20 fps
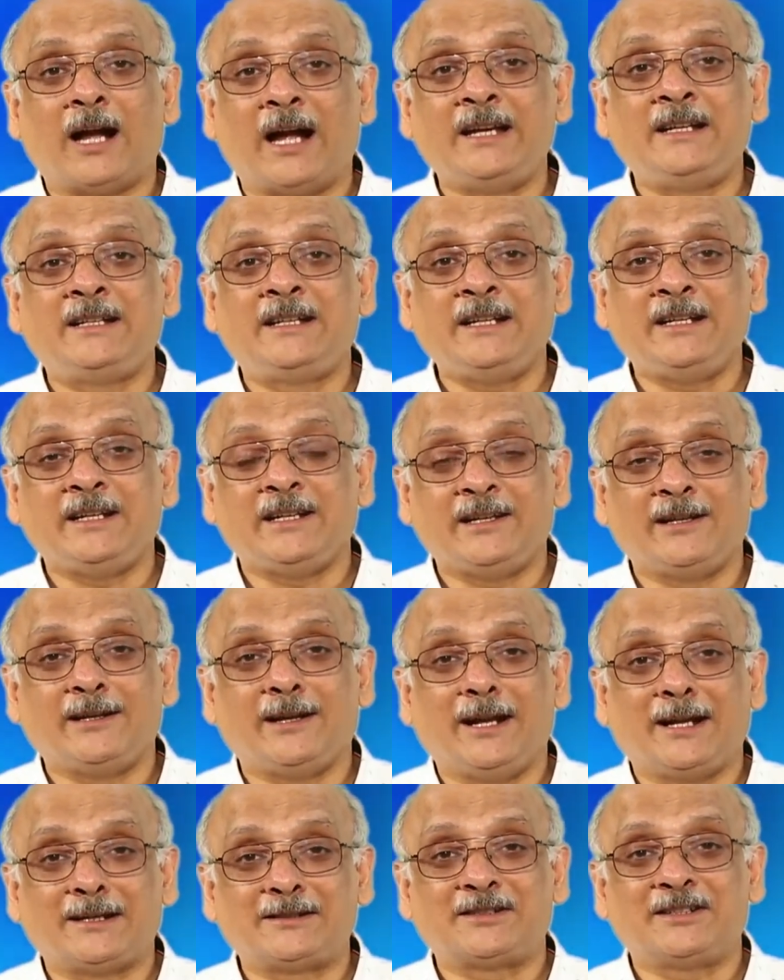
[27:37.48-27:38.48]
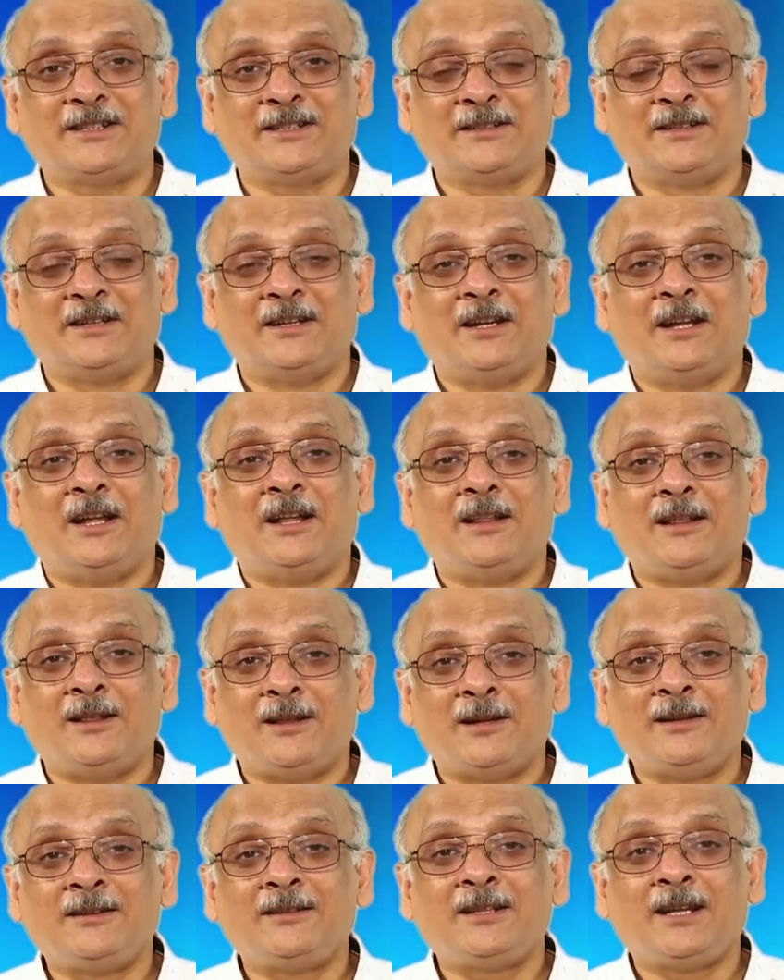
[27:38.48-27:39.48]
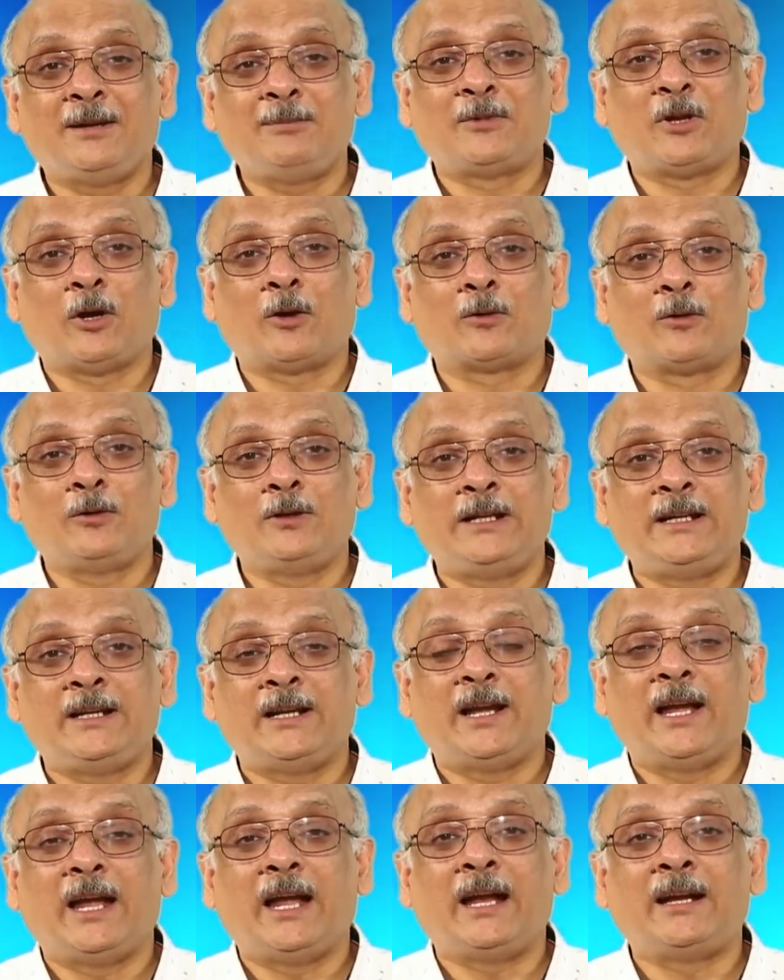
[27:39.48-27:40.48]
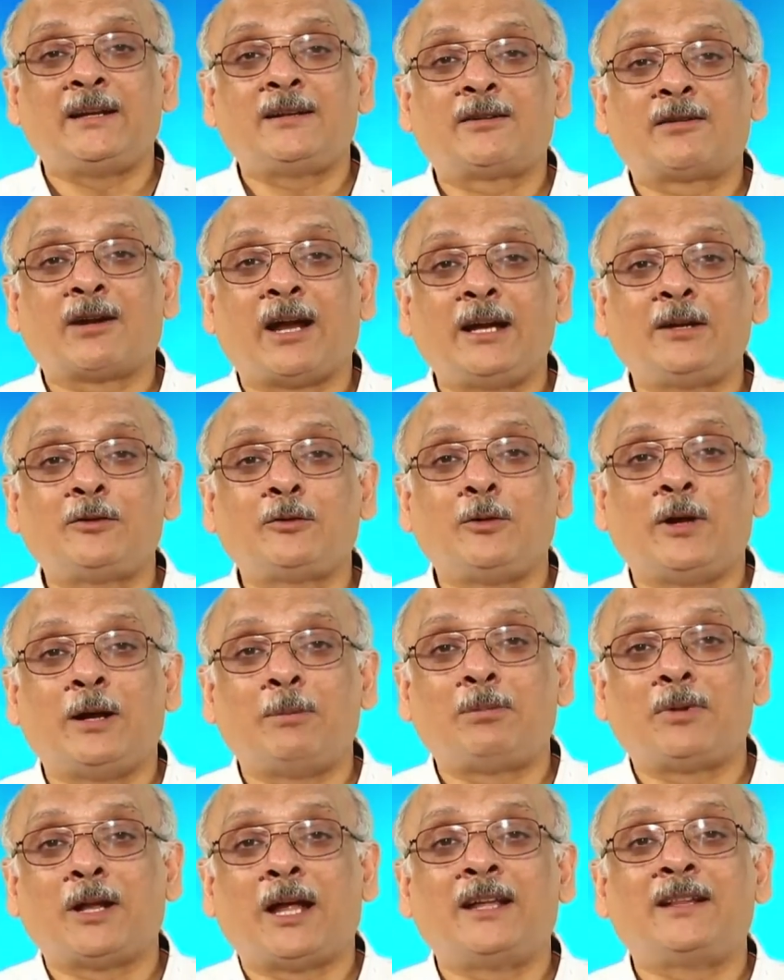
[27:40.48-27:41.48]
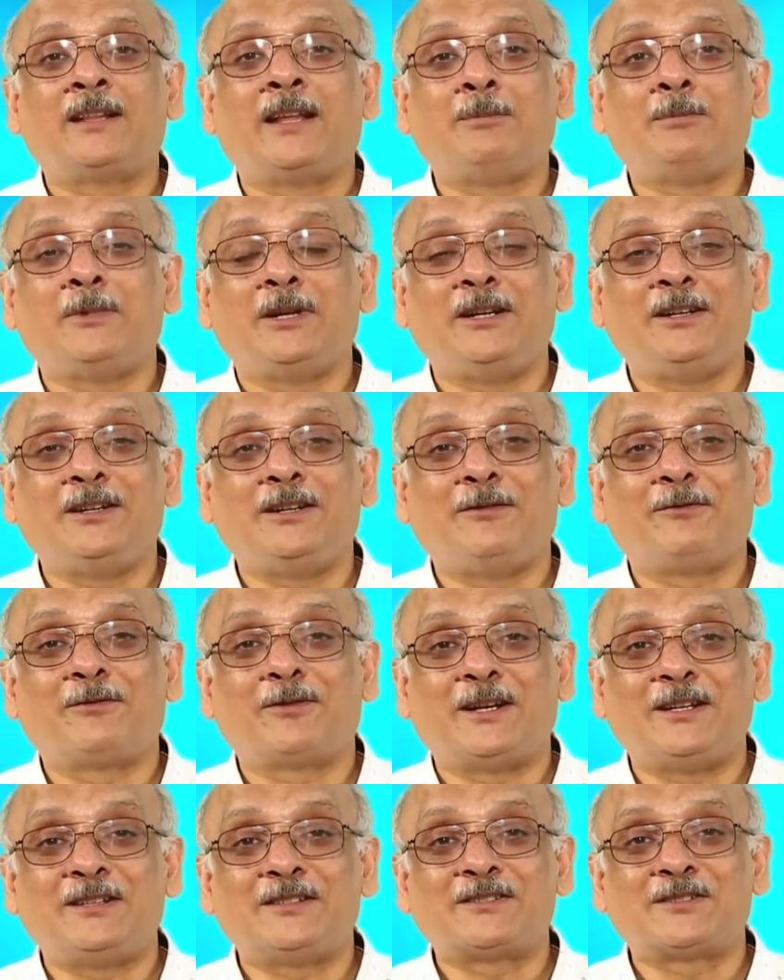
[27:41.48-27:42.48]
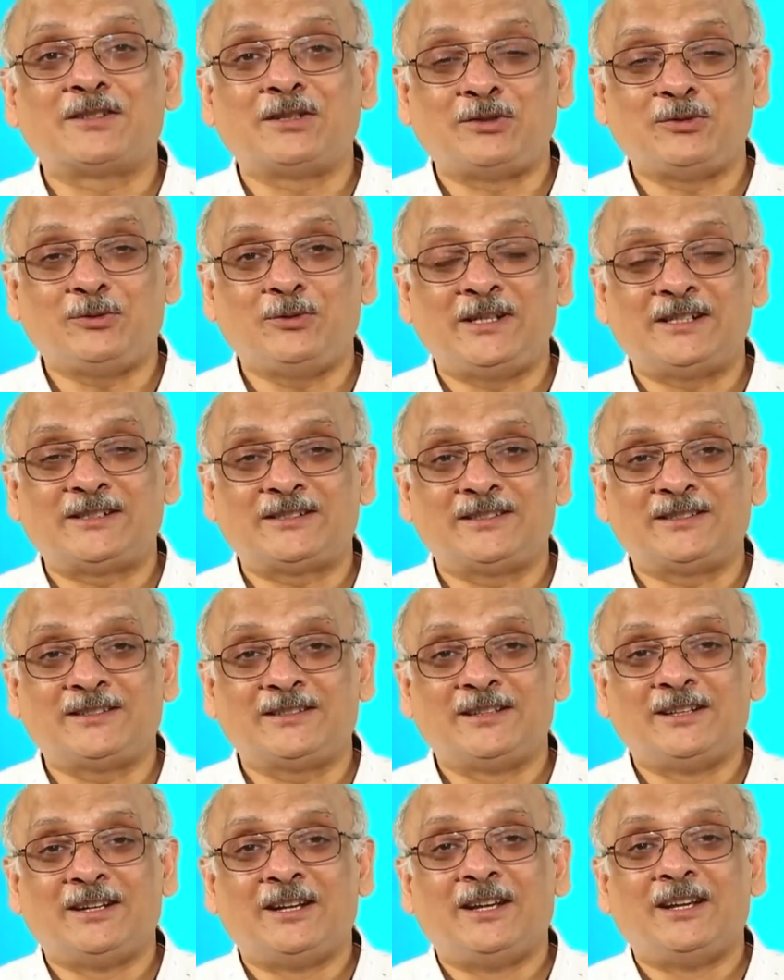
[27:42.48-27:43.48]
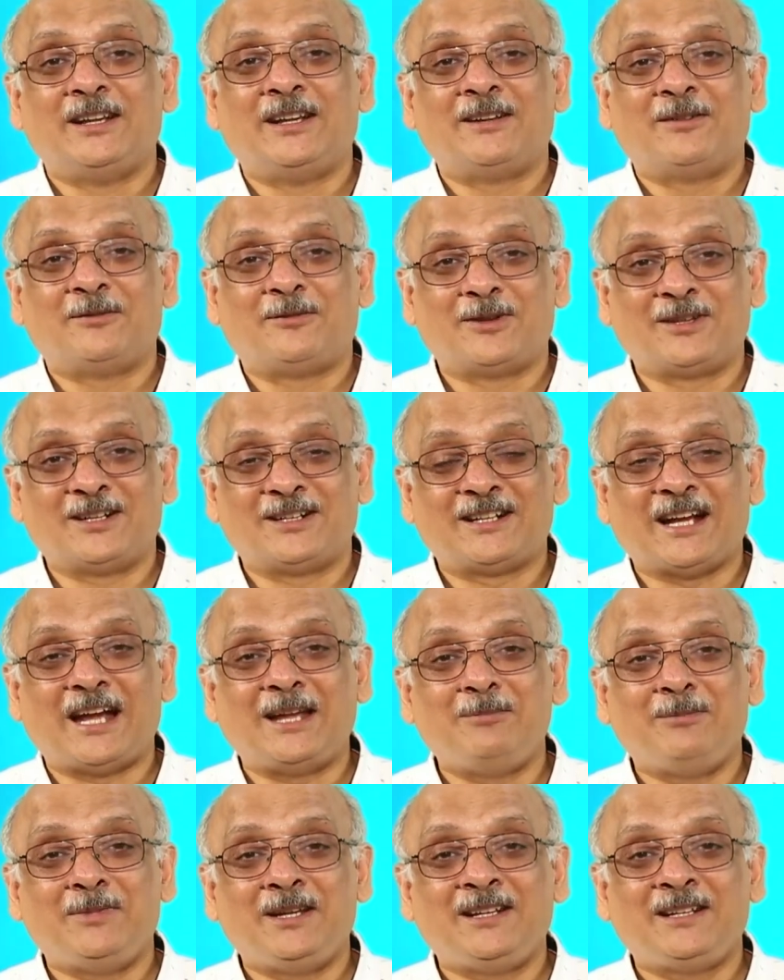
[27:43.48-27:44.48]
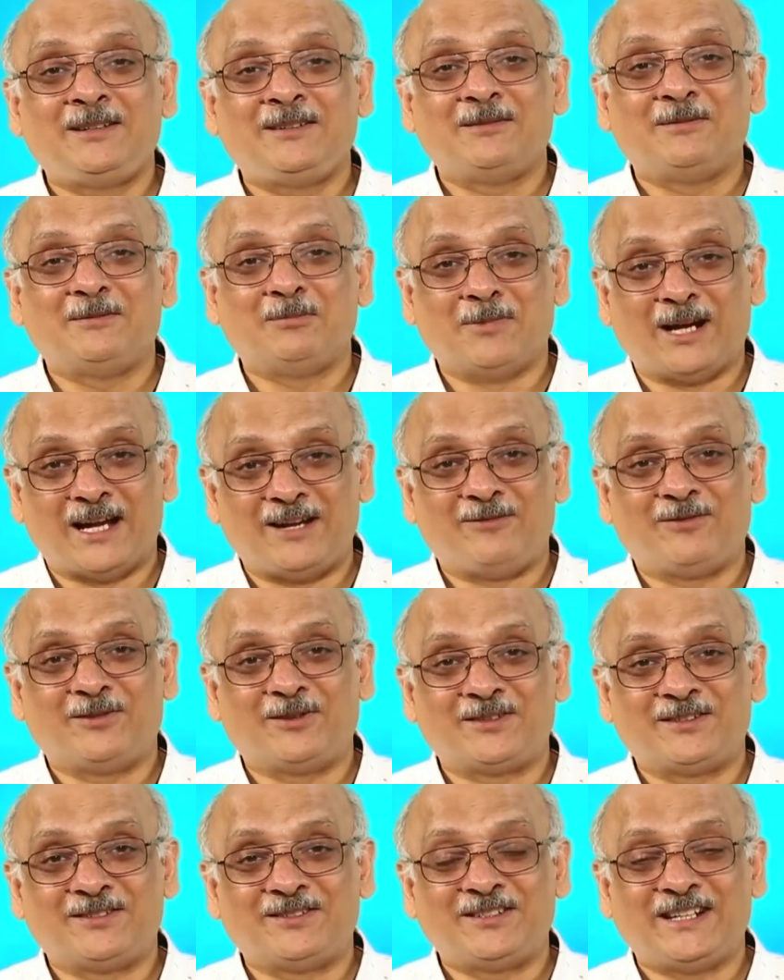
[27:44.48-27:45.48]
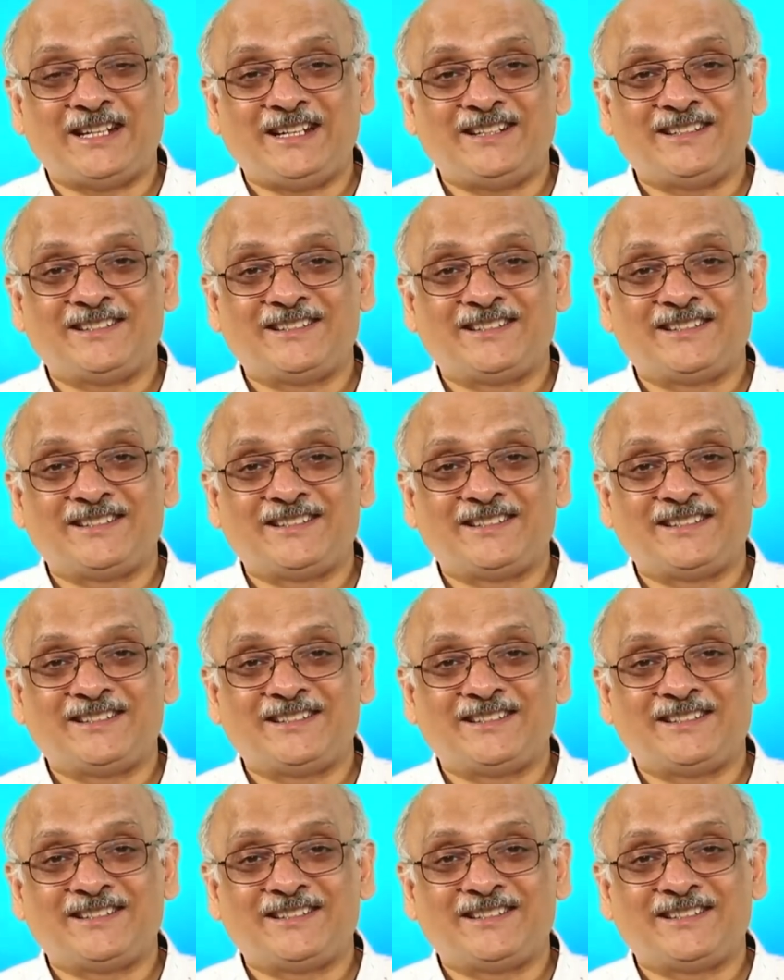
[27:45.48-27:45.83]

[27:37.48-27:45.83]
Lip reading: IT in action. Learn them thoroughly and try to apply them in different situations. For the time being, bye for today.